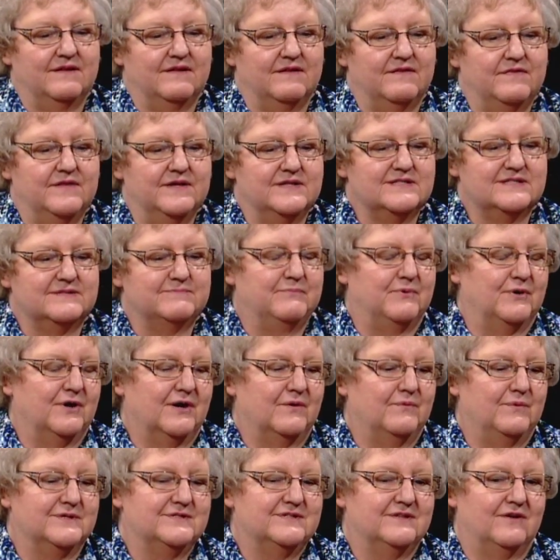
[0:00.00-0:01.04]
This
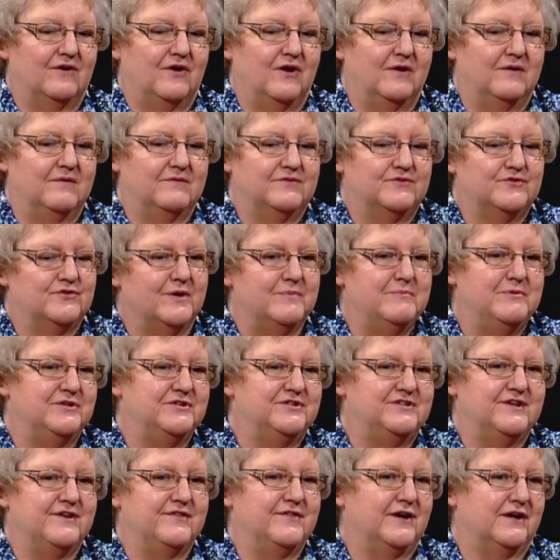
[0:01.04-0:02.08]
book was a tribute
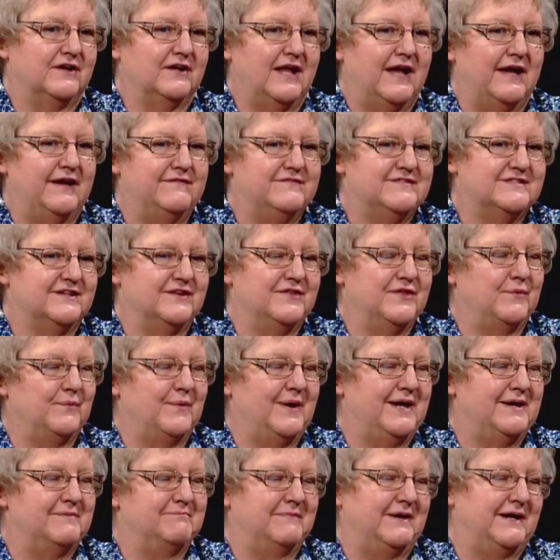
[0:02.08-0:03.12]
to their lives and the
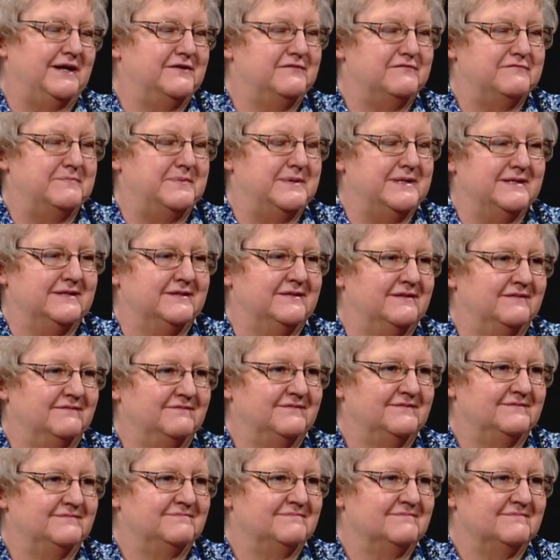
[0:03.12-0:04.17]
way it might have been.
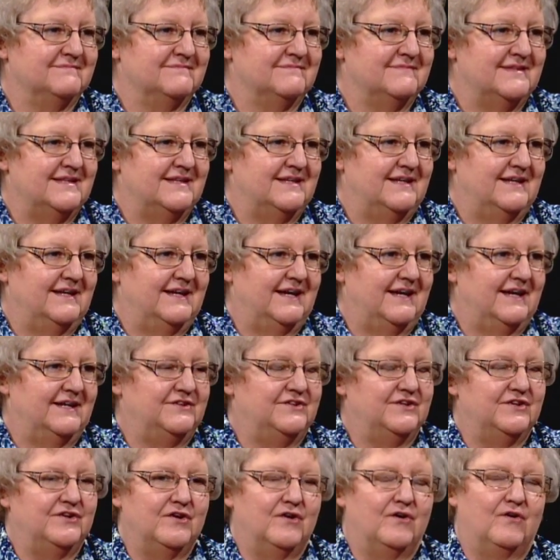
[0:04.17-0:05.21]
Oh. And
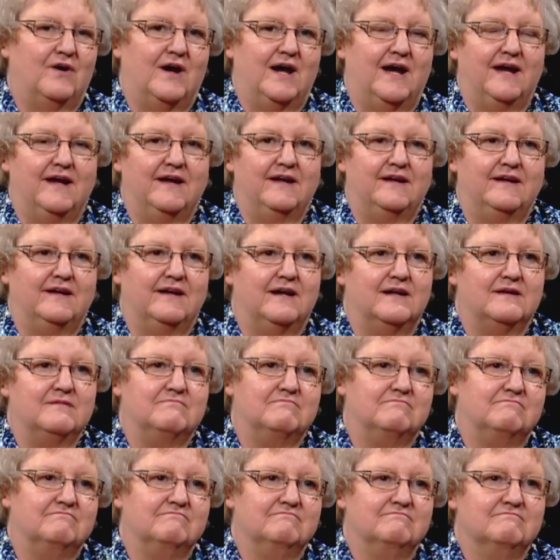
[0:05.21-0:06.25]
you know, I
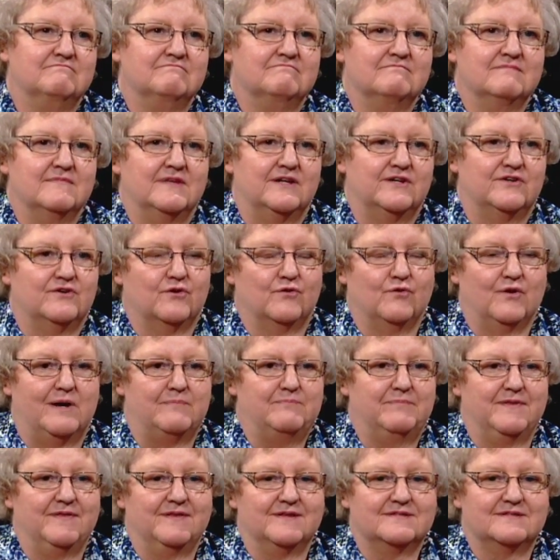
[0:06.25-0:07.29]
um, grew
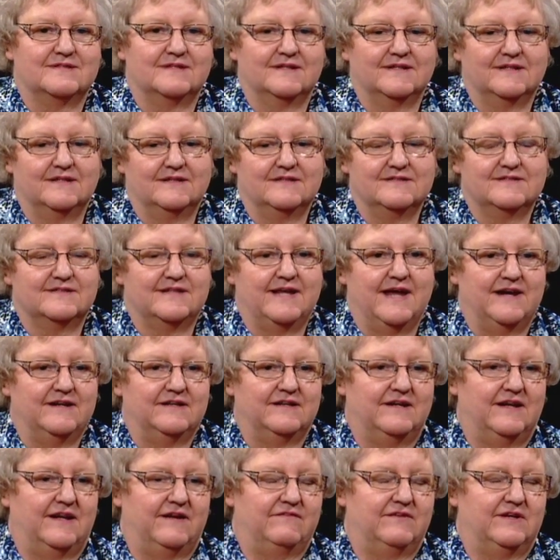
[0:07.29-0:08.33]
up in this little
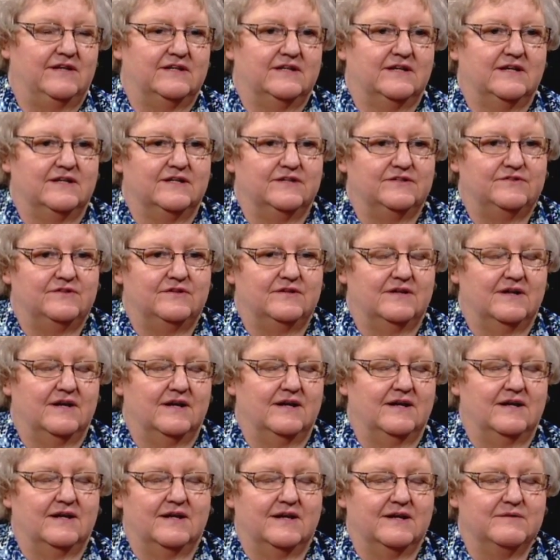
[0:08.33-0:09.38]
Scandinavian
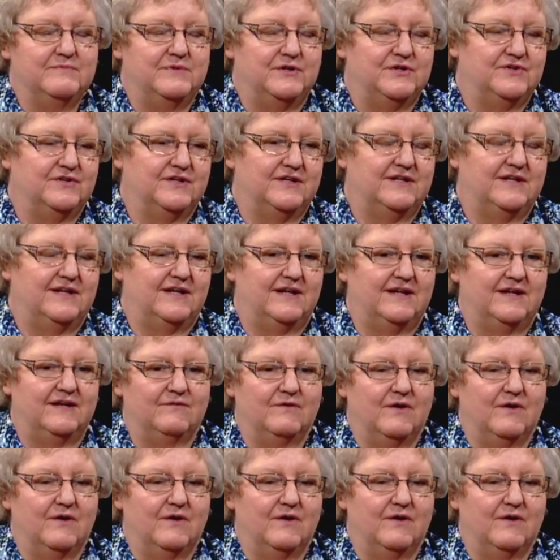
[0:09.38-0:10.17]
community,